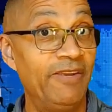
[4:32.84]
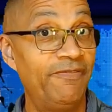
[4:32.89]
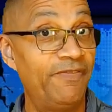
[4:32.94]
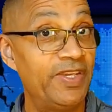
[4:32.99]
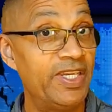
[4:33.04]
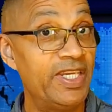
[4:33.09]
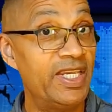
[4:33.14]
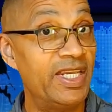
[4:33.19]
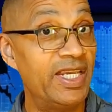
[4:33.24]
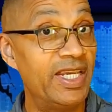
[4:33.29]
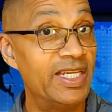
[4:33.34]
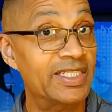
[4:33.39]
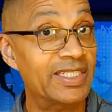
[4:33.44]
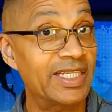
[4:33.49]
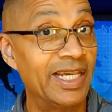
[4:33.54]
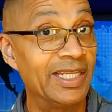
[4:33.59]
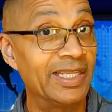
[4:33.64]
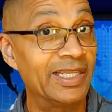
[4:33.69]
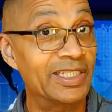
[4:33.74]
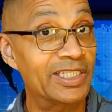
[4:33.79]
If he
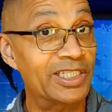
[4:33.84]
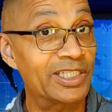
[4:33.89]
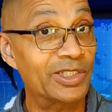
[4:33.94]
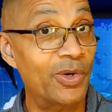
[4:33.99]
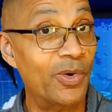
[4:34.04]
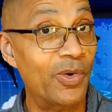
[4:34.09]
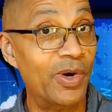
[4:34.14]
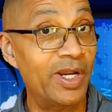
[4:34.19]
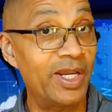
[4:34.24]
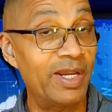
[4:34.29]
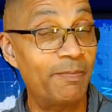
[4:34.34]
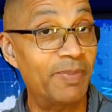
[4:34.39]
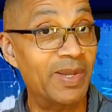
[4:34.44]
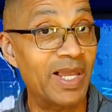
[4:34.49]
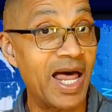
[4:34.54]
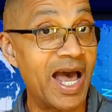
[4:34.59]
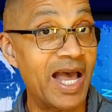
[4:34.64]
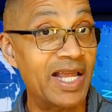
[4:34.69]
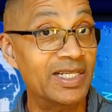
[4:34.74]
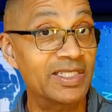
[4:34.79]
is in the story
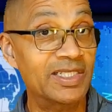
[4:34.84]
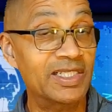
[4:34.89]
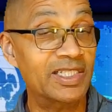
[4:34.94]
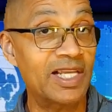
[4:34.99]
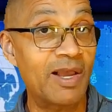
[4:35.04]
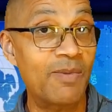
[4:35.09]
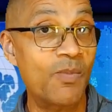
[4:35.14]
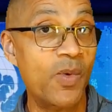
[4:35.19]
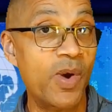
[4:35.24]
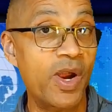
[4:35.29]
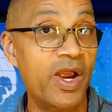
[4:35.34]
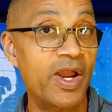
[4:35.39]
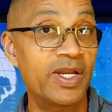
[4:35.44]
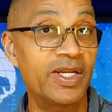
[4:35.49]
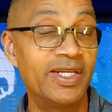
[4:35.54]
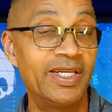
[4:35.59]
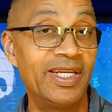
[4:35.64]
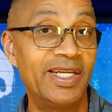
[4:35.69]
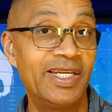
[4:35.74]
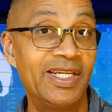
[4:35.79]
plot somewhere,
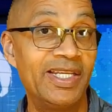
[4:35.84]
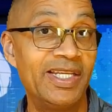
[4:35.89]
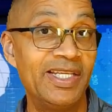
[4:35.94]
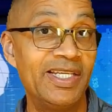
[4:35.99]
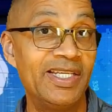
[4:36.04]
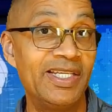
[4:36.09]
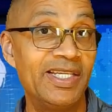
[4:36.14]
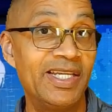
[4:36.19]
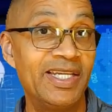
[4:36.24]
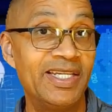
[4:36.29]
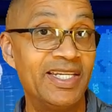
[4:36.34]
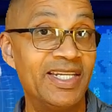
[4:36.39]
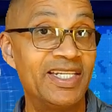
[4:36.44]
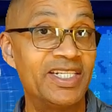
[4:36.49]
did he